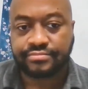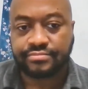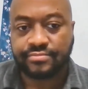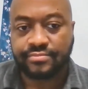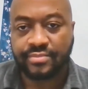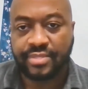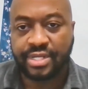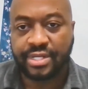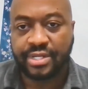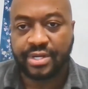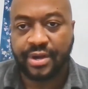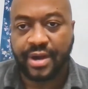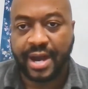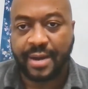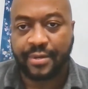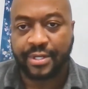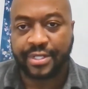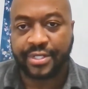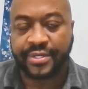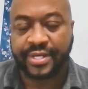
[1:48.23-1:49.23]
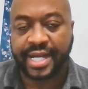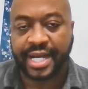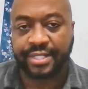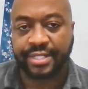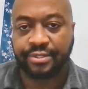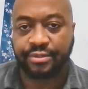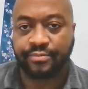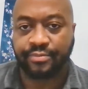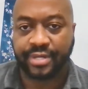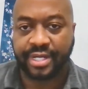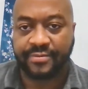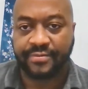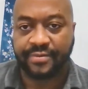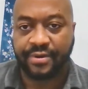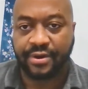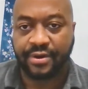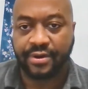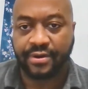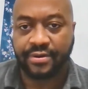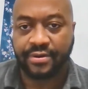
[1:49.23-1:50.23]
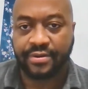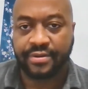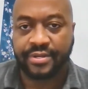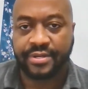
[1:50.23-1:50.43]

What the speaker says: I want you guys to pray for her.